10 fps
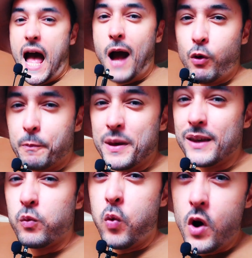I will pick
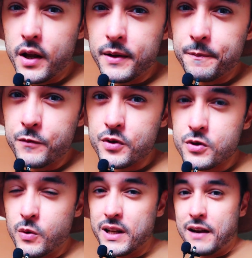1, so
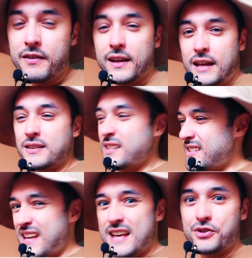whenever I get a
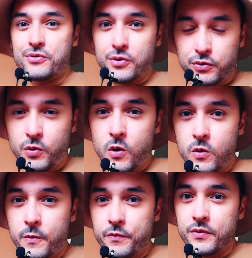disastrous roll,
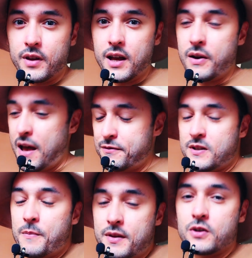I have
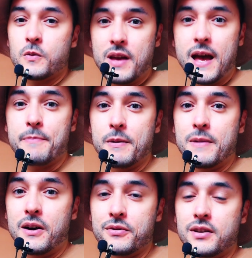something to be happy
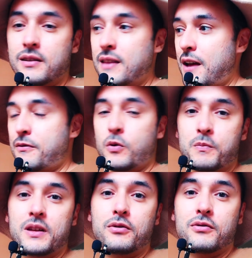about and never will be
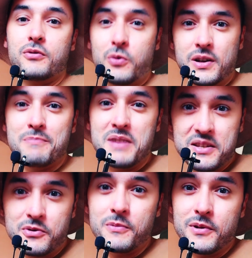truly
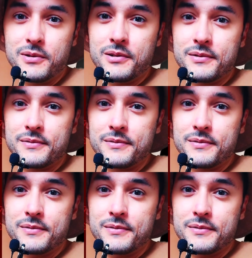miserable.